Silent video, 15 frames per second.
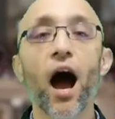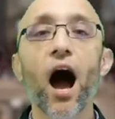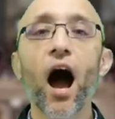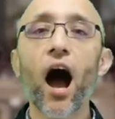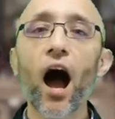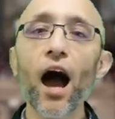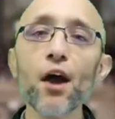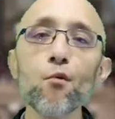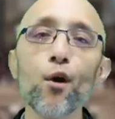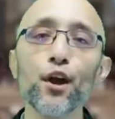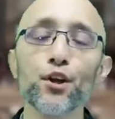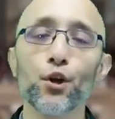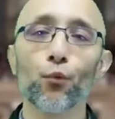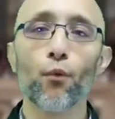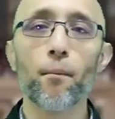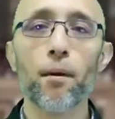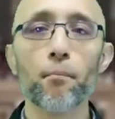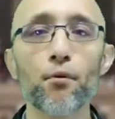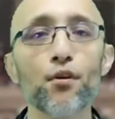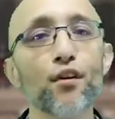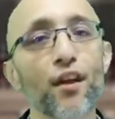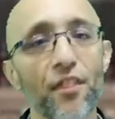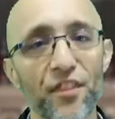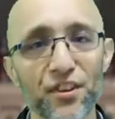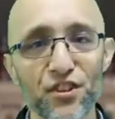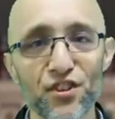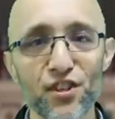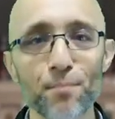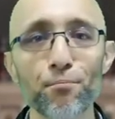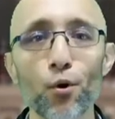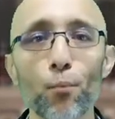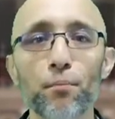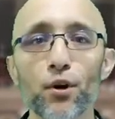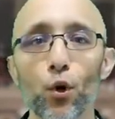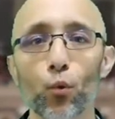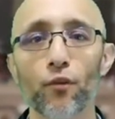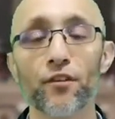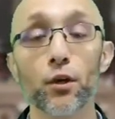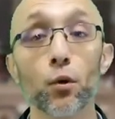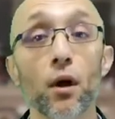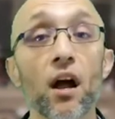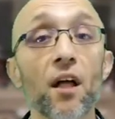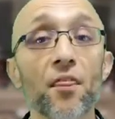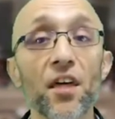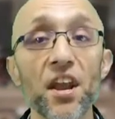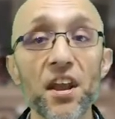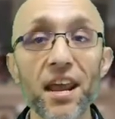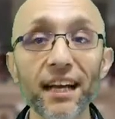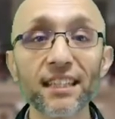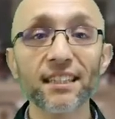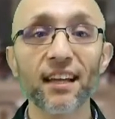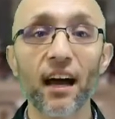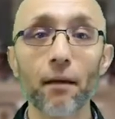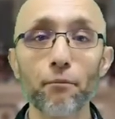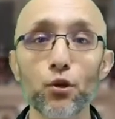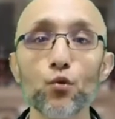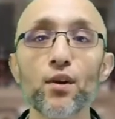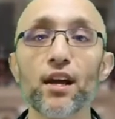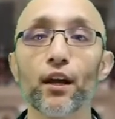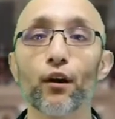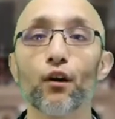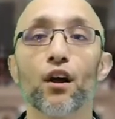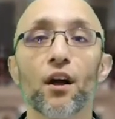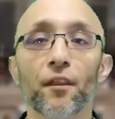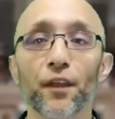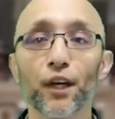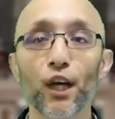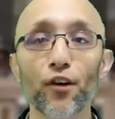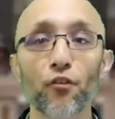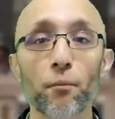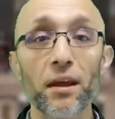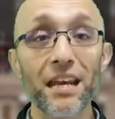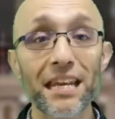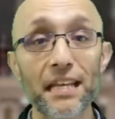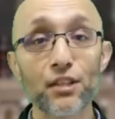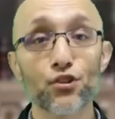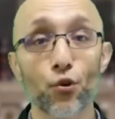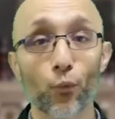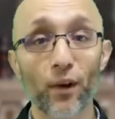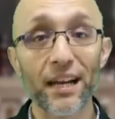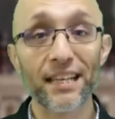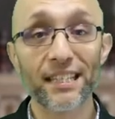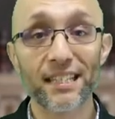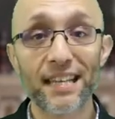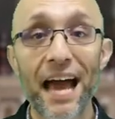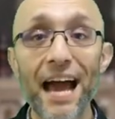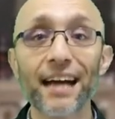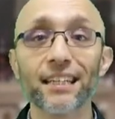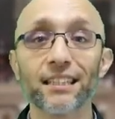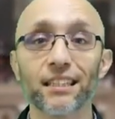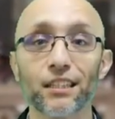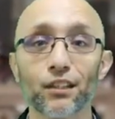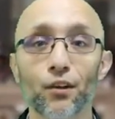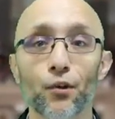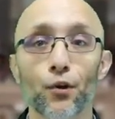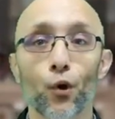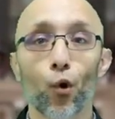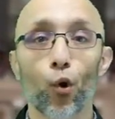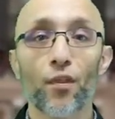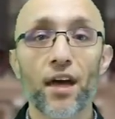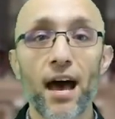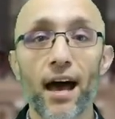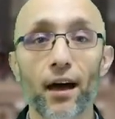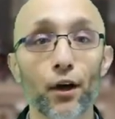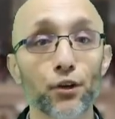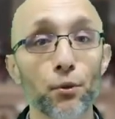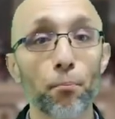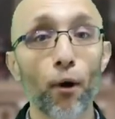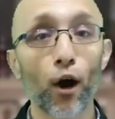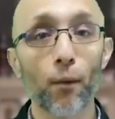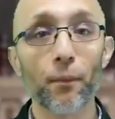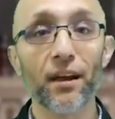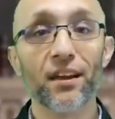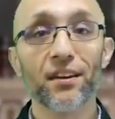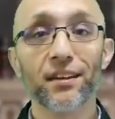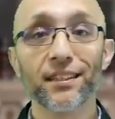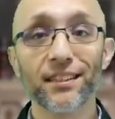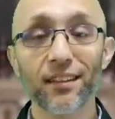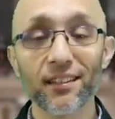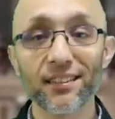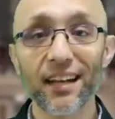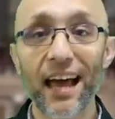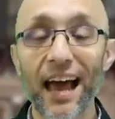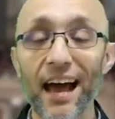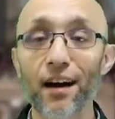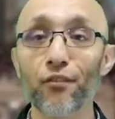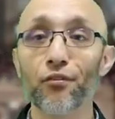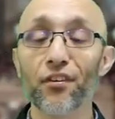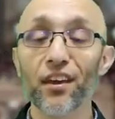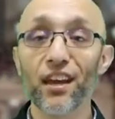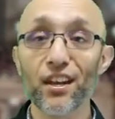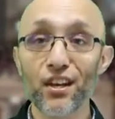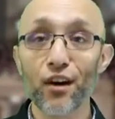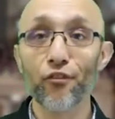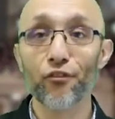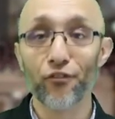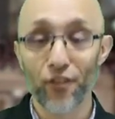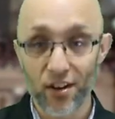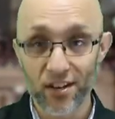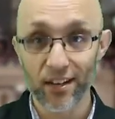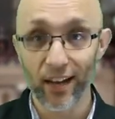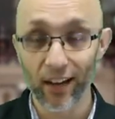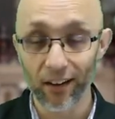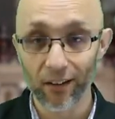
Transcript: I want you to remember this simple bill review the next time you hear the government needs to raise taxes or that a department doesn't have enough funding.